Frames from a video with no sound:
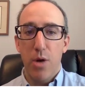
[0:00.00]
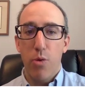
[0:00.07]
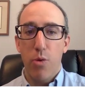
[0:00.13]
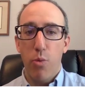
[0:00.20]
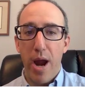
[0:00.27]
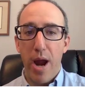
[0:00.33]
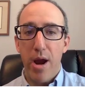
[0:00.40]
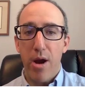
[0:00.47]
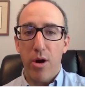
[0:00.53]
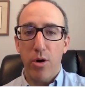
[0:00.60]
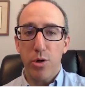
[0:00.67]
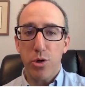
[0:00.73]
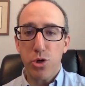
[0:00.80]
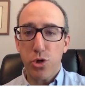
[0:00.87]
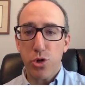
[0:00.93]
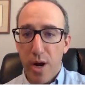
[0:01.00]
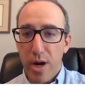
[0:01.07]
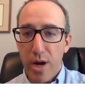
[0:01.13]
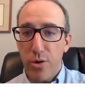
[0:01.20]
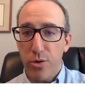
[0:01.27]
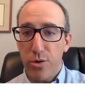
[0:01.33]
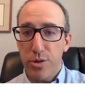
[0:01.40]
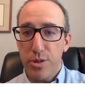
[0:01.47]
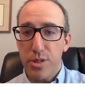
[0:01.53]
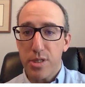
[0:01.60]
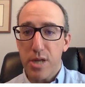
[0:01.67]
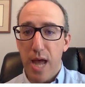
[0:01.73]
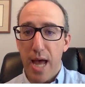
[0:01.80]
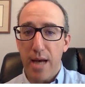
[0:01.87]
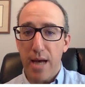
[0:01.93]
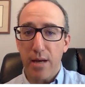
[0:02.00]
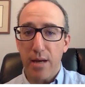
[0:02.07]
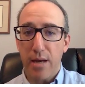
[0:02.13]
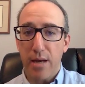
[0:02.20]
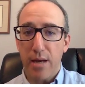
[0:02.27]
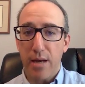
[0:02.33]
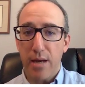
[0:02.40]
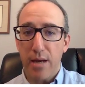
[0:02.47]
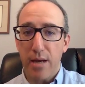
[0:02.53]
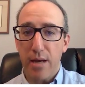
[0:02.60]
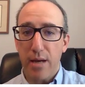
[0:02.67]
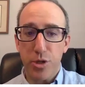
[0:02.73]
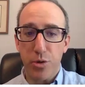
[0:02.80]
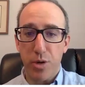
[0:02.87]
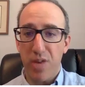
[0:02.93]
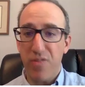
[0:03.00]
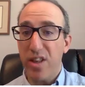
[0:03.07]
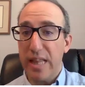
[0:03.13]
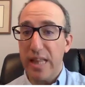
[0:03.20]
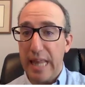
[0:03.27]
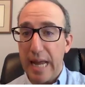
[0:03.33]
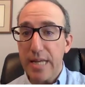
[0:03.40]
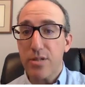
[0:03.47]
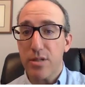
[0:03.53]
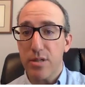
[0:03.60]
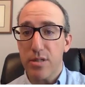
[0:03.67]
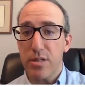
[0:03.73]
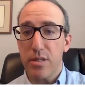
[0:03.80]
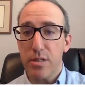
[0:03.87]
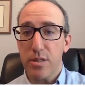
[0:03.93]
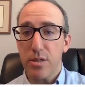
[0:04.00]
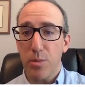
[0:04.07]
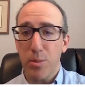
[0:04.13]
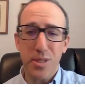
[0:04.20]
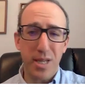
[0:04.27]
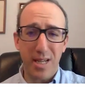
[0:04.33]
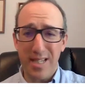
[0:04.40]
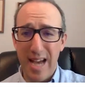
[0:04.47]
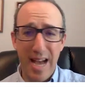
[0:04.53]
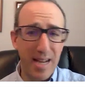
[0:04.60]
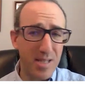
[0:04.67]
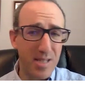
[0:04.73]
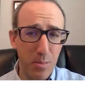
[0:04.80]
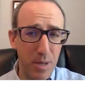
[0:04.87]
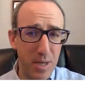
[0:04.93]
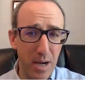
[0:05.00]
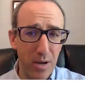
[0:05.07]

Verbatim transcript: where traders and commission agents are given licenses, almost like taxi